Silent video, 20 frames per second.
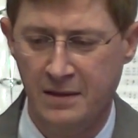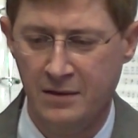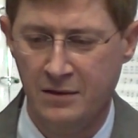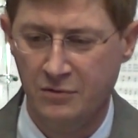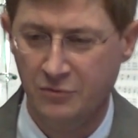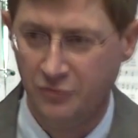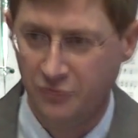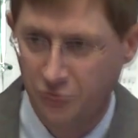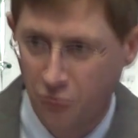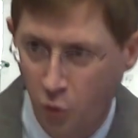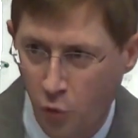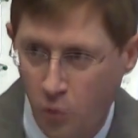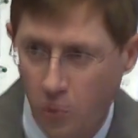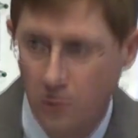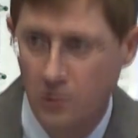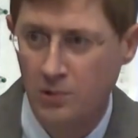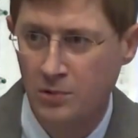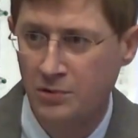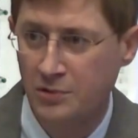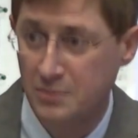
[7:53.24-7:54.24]

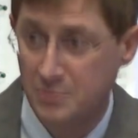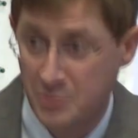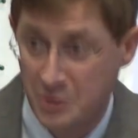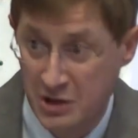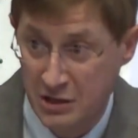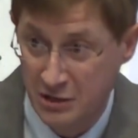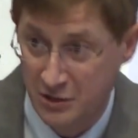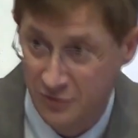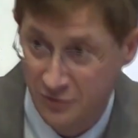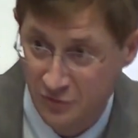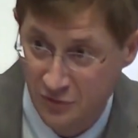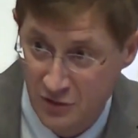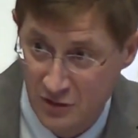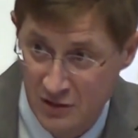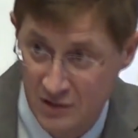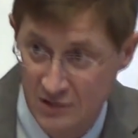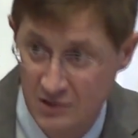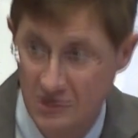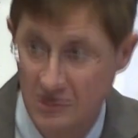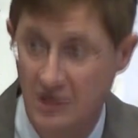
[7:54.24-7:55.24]
for the
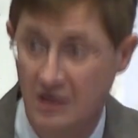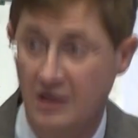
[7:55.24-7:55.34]
benefit